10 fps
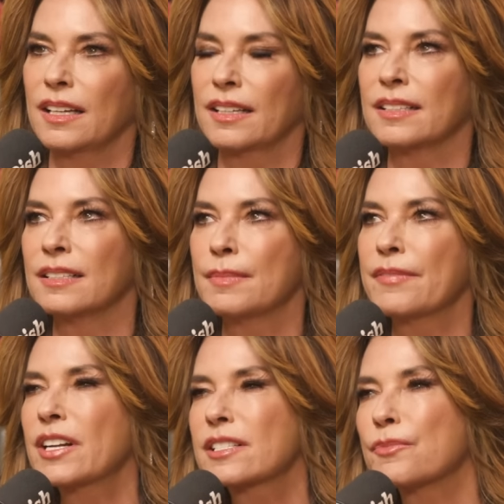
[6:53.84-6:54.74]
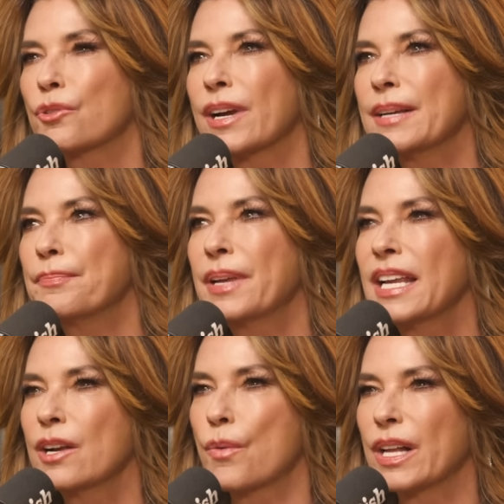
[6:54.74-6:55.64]
I've got some great
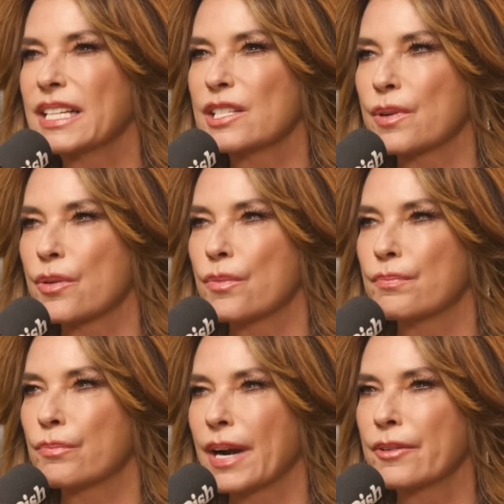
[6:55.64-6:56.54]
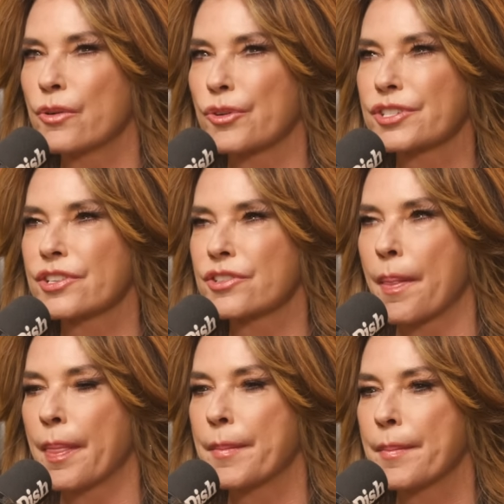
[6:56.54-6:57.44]
pink wellies with brown horses on them.